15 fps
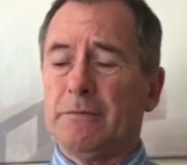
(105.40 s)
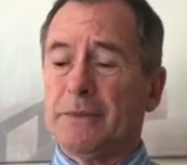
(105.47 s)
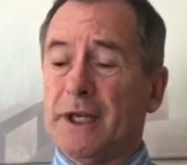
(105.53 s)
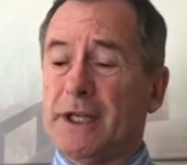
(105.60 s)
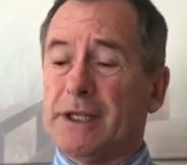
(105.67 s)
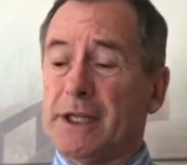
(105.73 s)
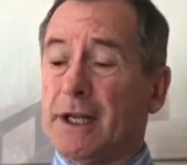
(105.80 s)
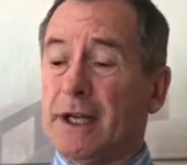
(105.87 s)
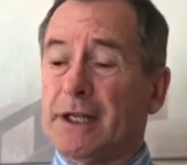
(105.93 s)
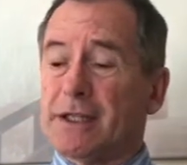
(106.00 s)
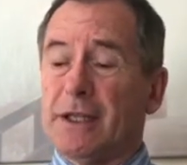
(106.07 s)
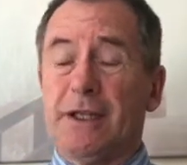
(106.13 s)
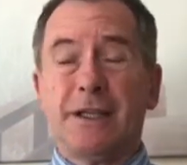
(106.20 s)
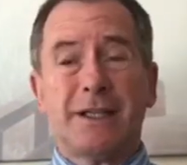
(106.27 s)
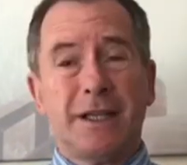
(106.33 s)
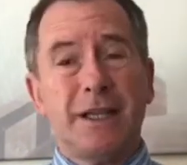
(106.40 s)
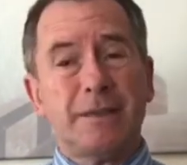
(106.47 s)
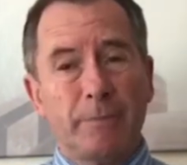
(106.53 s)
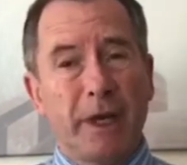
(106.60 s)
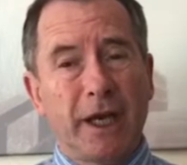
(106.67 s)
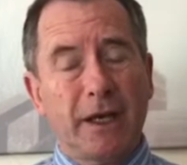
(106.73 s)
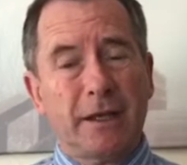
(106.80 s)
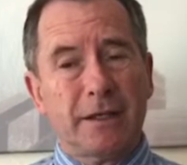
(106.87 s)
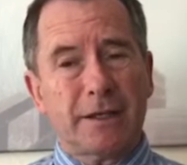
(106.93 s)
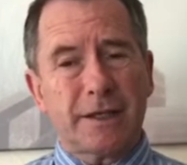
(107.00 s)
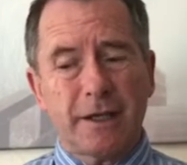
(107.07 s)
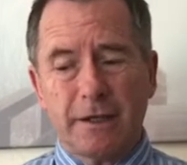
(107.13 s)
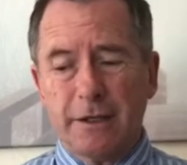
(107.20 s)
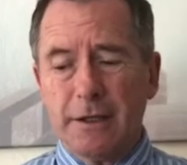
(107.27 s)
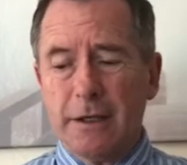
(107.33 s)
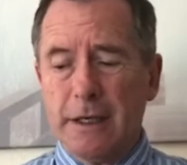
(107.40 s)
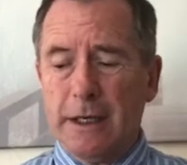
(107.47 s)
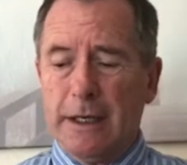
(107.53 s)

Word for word: they said actually this is being considered